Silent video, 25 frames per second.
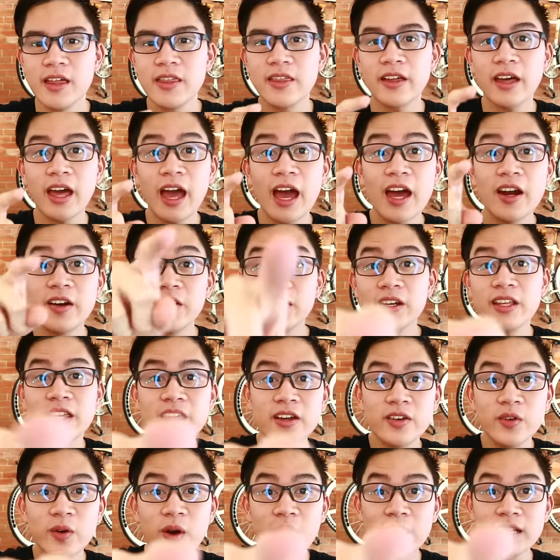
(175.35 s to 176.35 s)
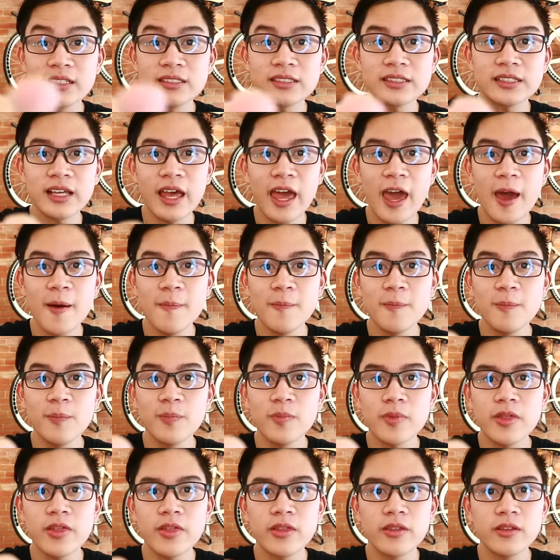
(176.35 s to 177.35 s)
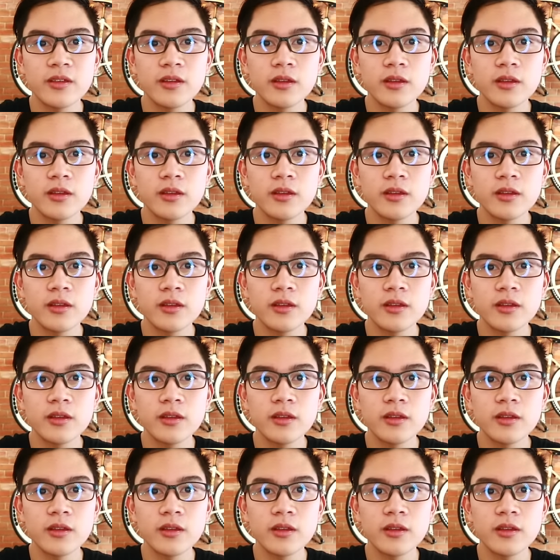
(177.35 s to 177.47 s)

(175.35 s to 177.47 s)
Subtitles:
the Canon EOS M...